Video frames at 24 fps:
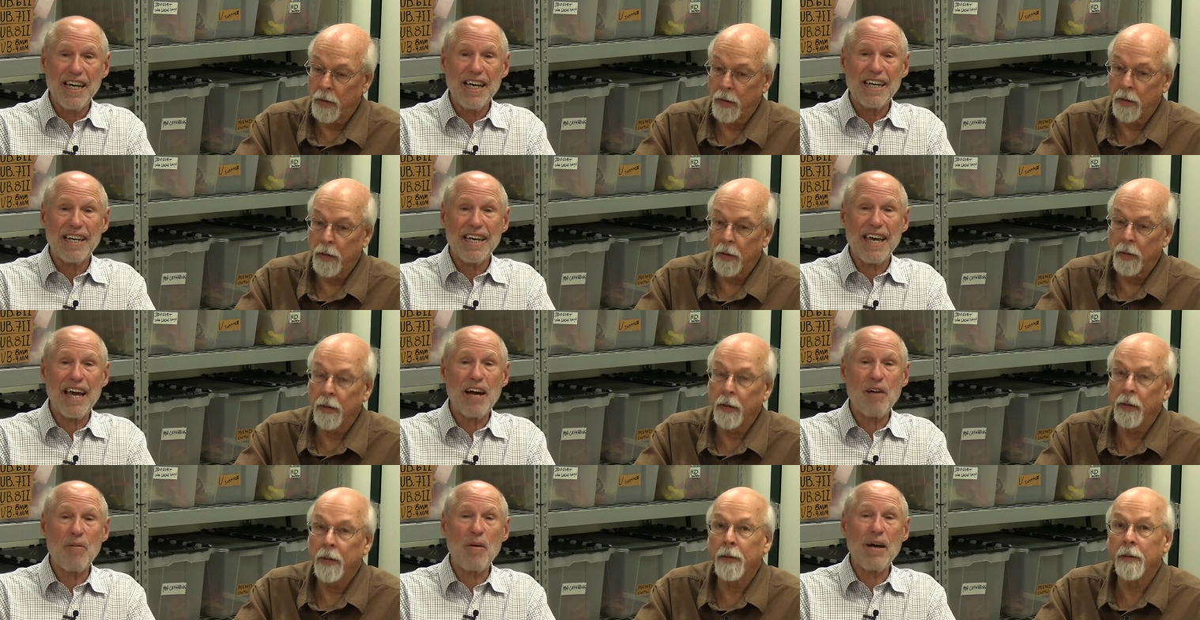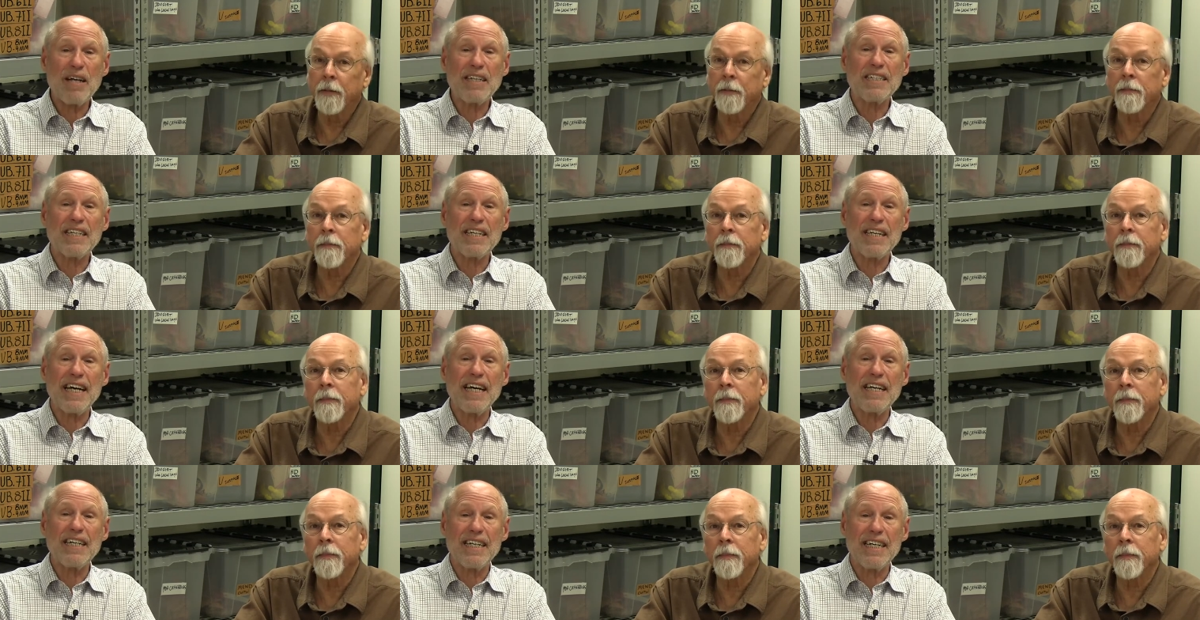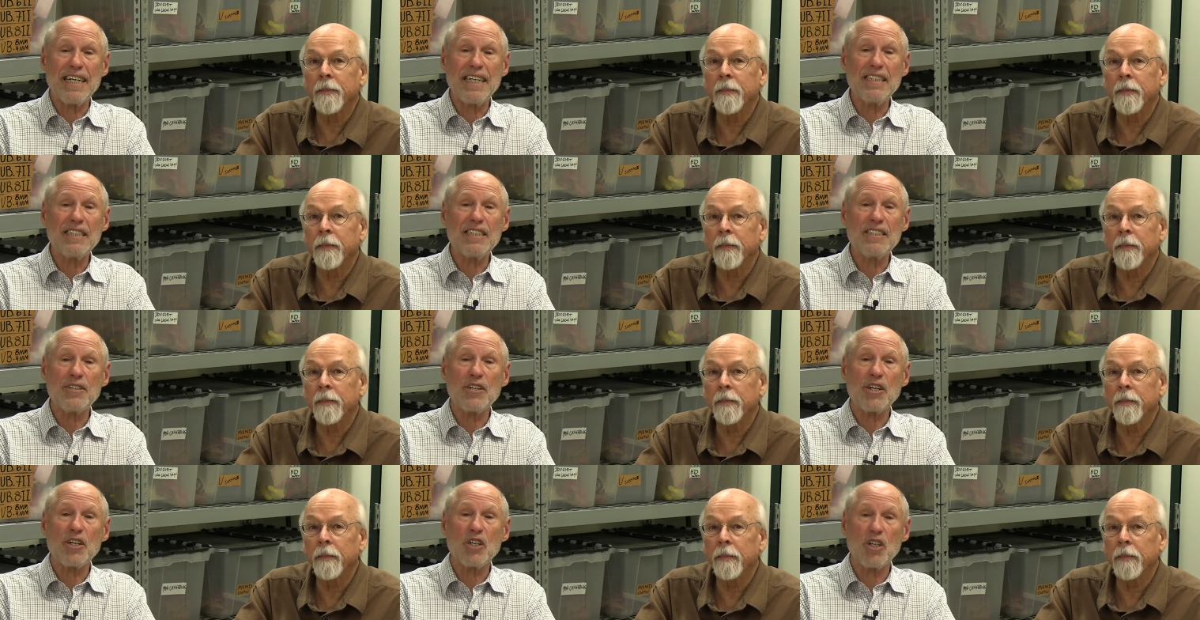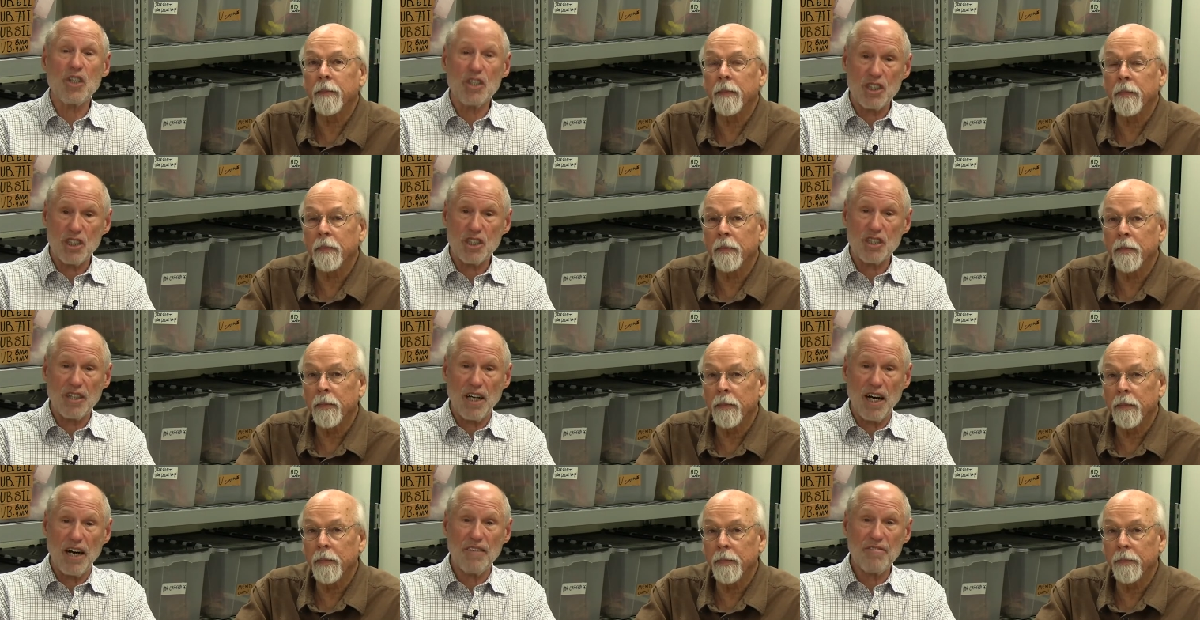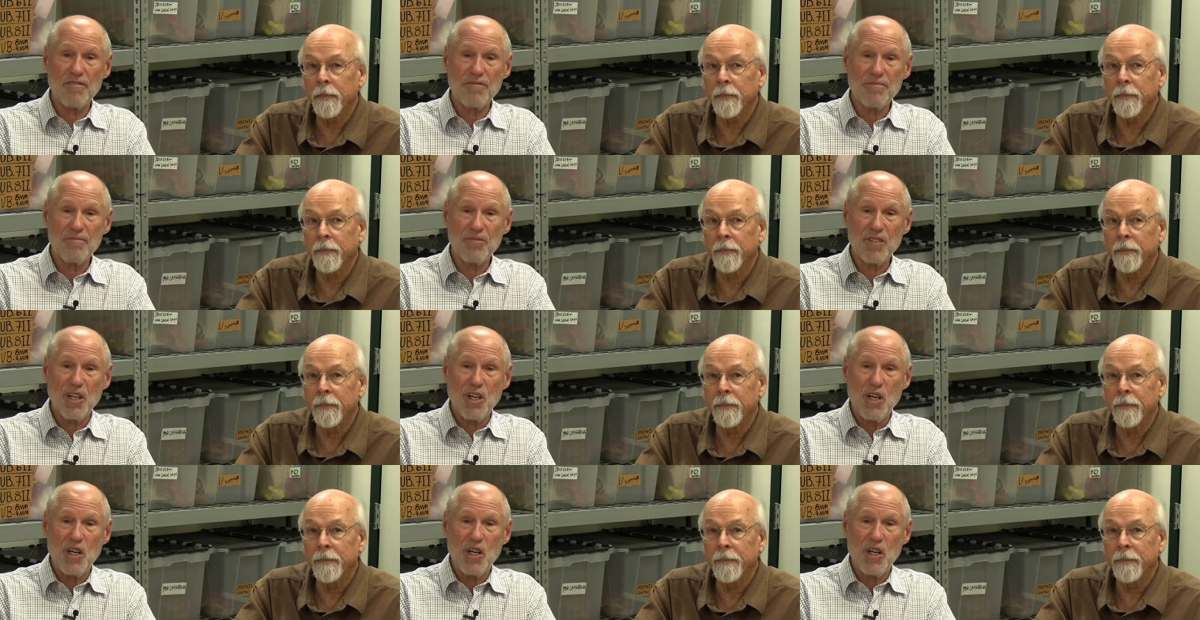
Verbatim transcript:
Speaker 1: Can't wait to get into the good stuff.